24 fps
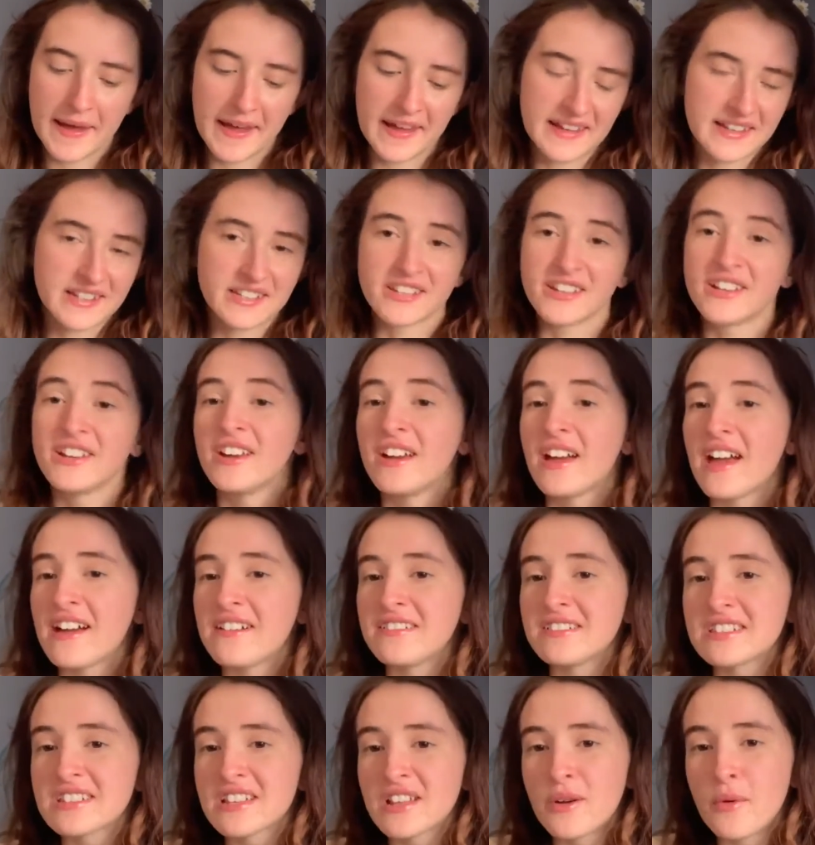I don't know how
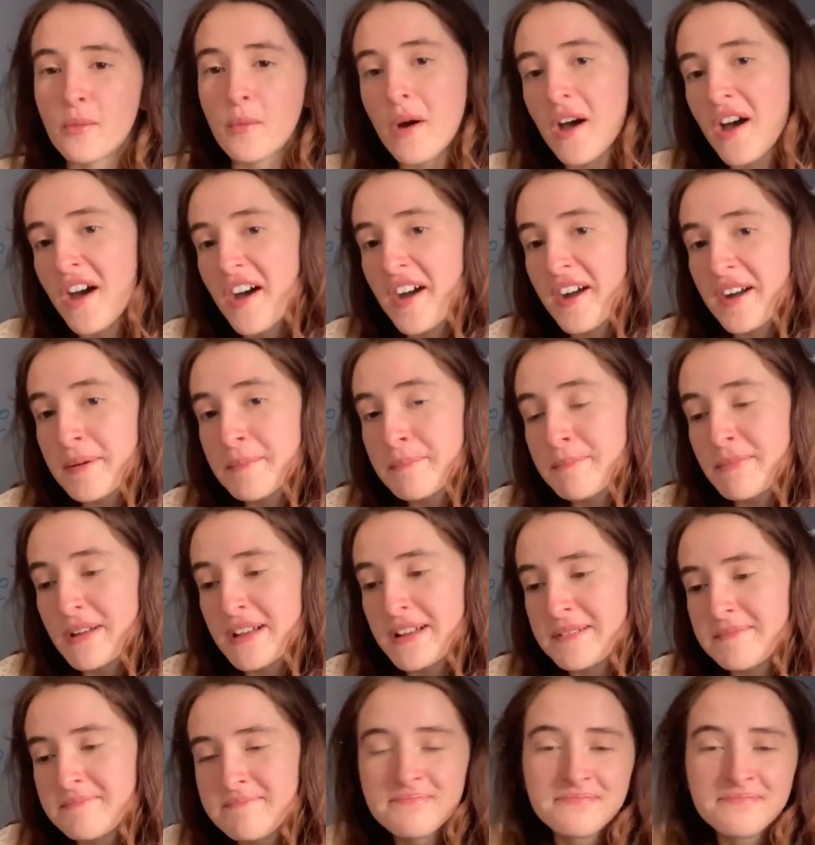it's going to work, but